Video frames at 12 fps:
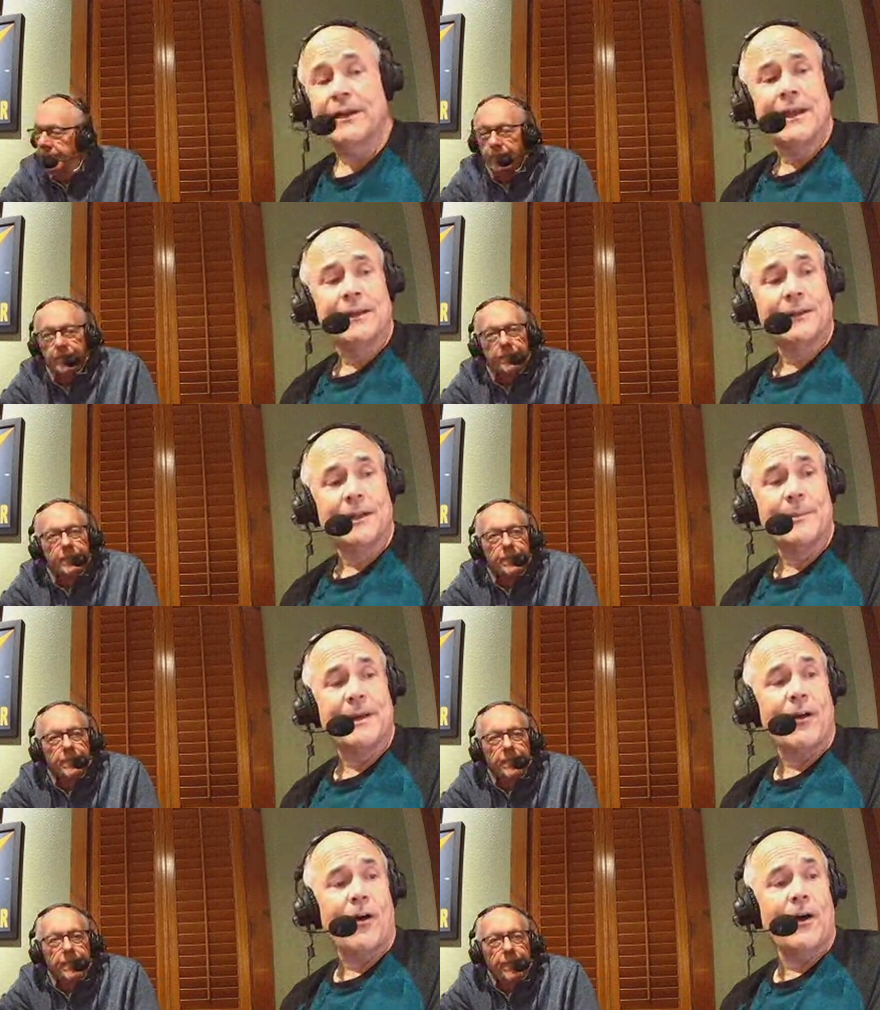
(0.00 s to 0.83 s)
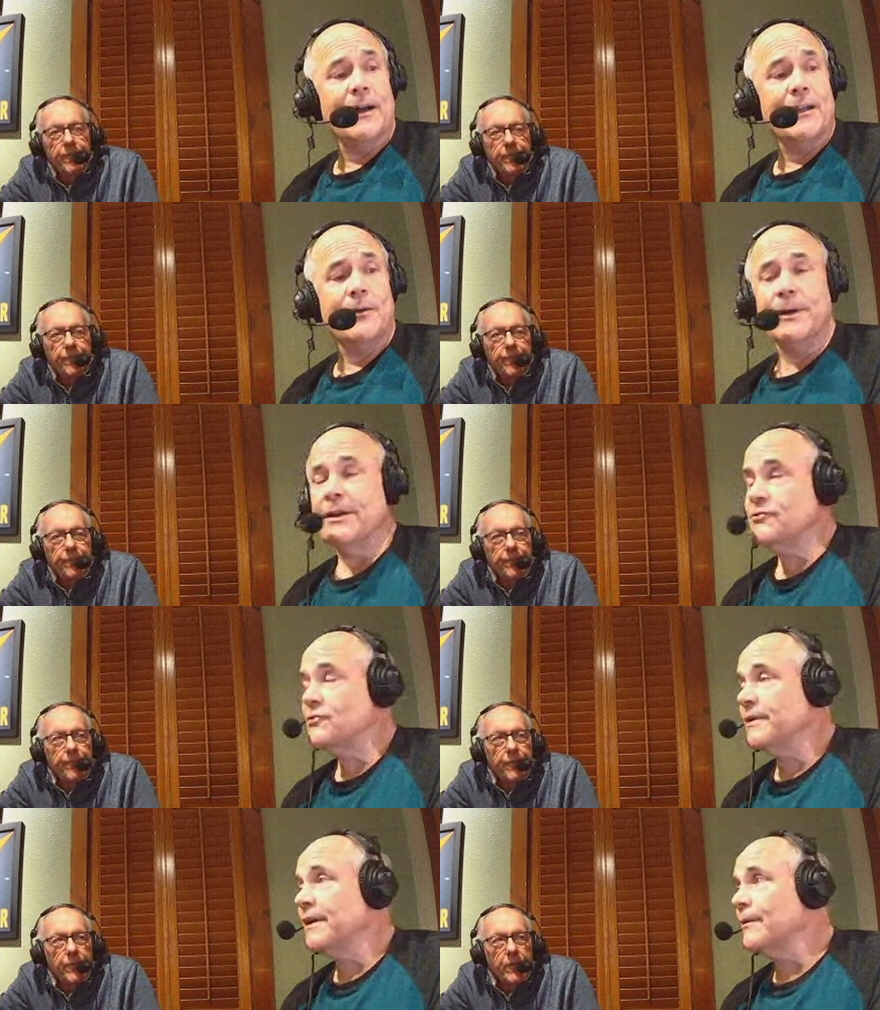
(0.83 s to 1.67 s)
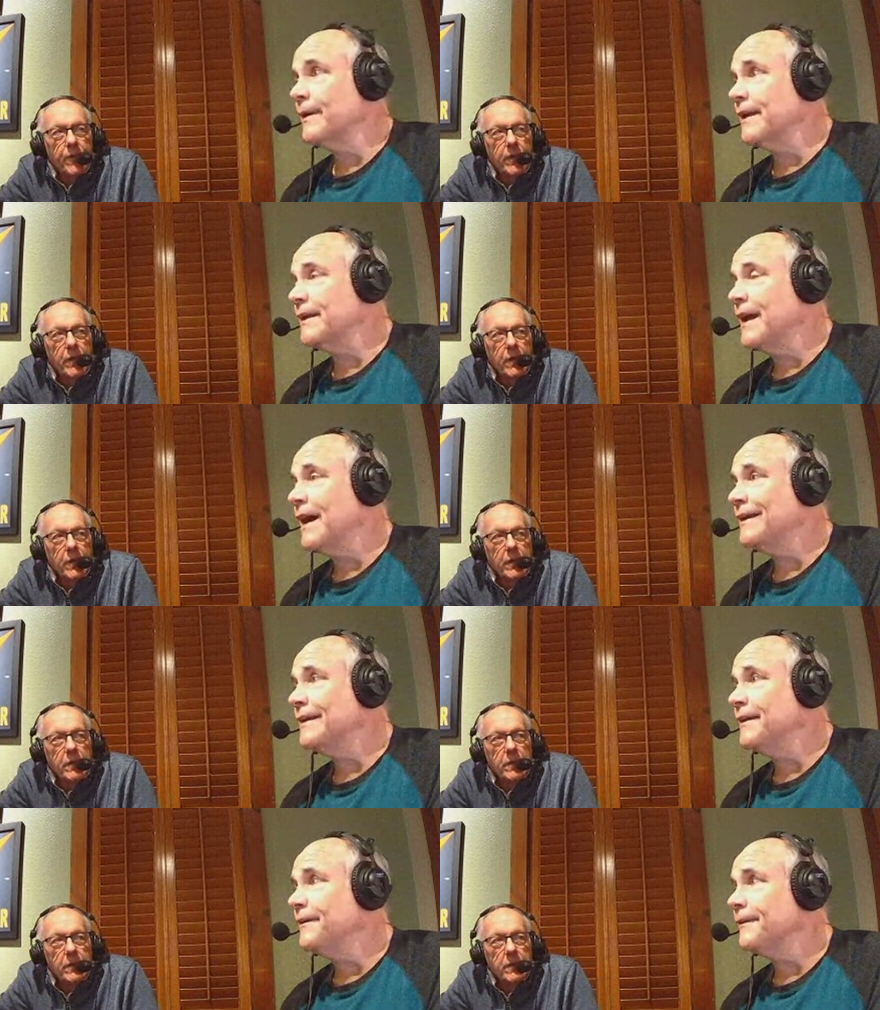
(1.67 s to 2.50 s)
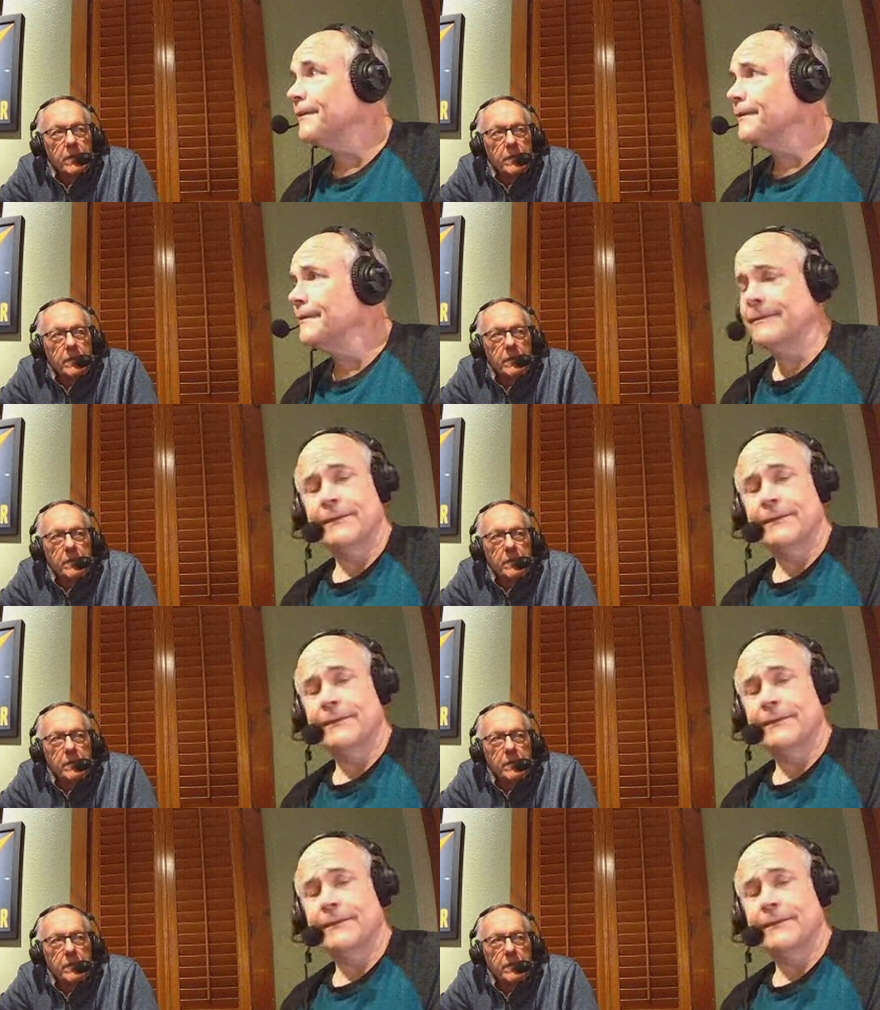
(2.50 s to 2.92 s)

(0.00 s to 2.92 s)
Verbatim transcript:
Speaker 1: a little bit of audio issue here. We can kind of hear.